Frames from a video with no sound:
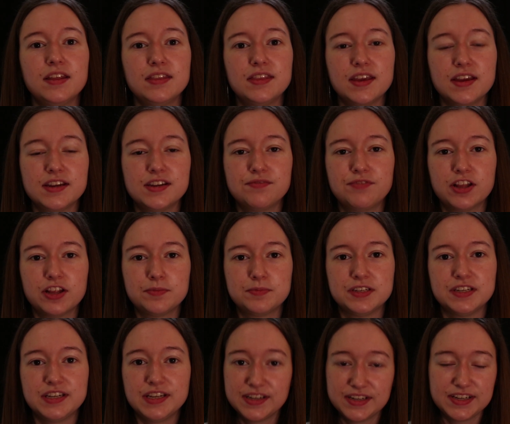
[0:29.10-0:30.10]
They developed
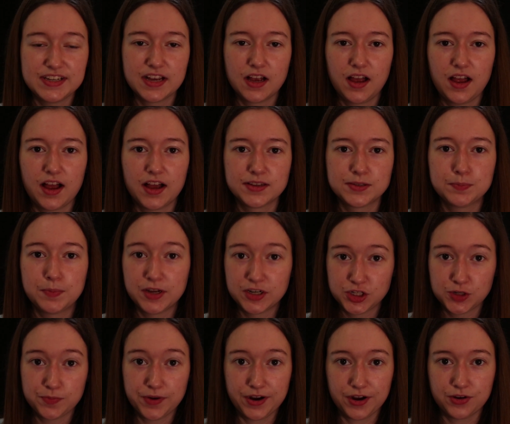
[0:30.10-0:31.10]
in India as
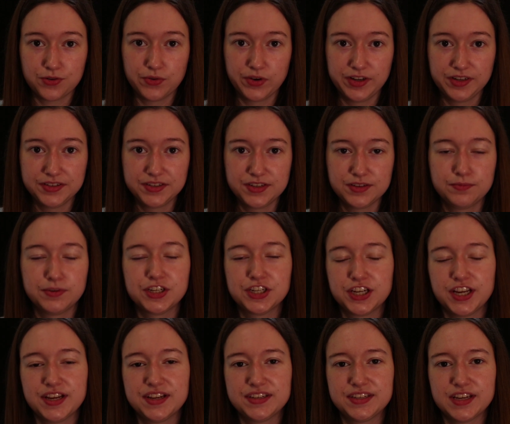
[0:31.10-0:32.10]
punchmark coins, in
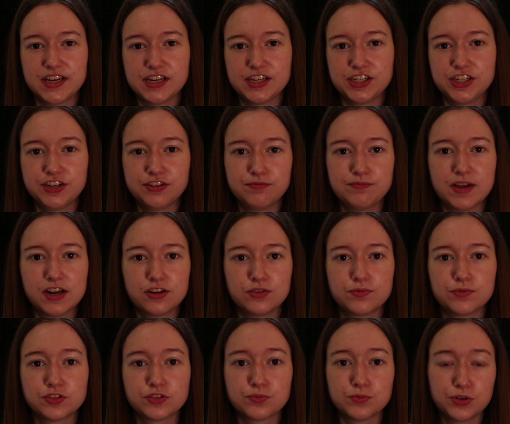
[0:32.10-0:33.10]
which case a sheet of
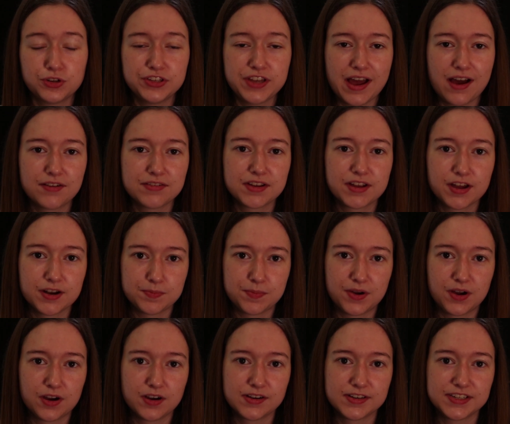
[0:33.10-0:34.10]
metal was rolled out, cut
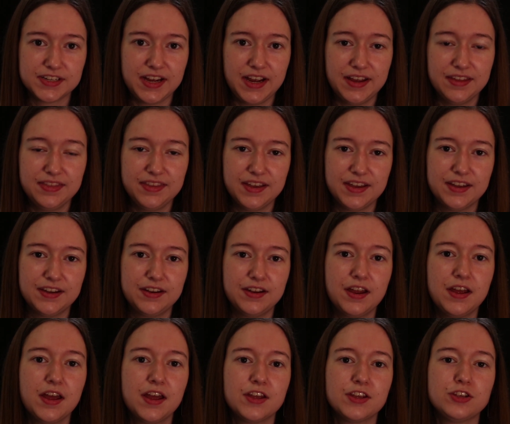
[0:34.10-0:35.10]
apart, and
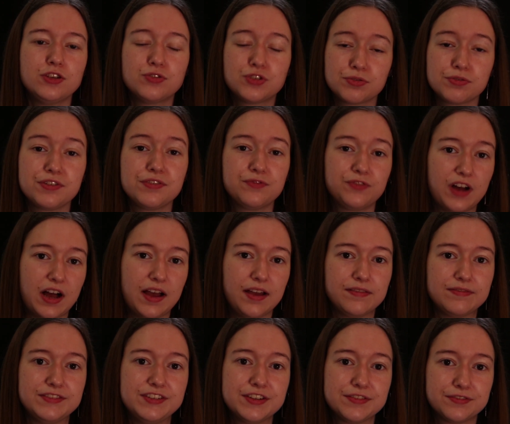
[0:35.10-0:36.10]
then usually
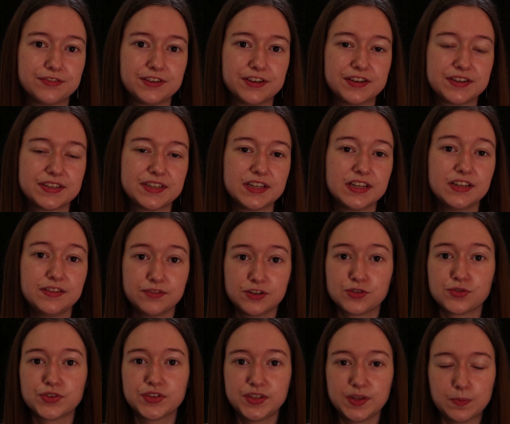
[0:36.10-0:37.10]
5 different
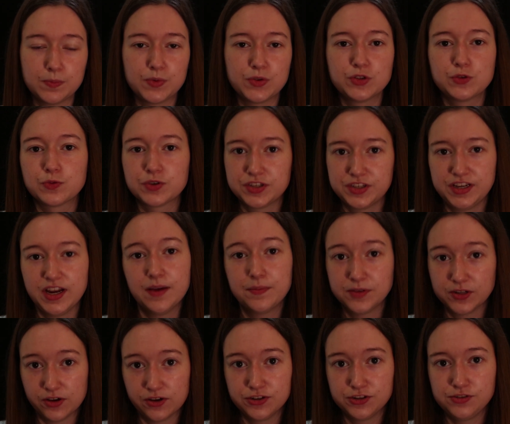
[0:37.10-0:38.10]
individual symbols were
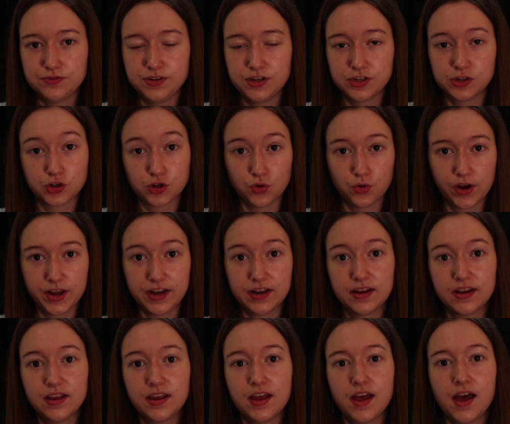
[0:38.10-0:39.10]
stamped onto each
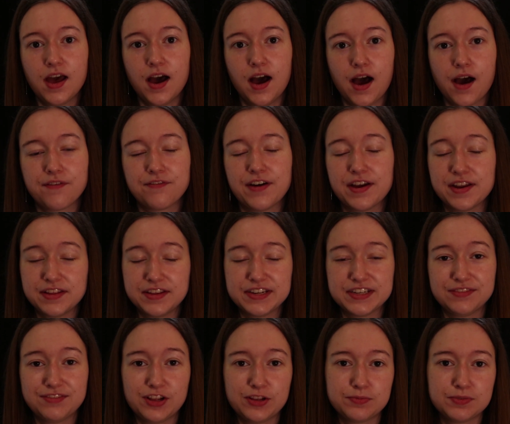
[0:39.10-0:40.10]
coin. Finally,
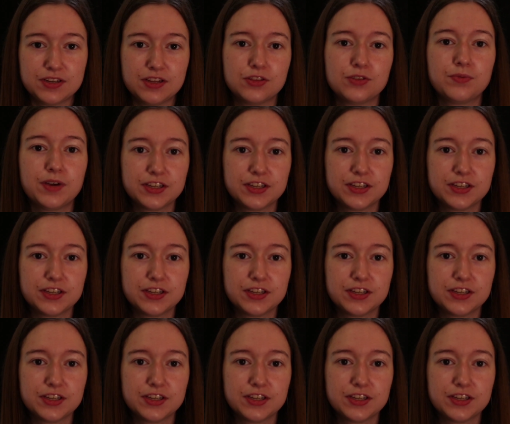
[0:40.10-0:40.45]
it developed in the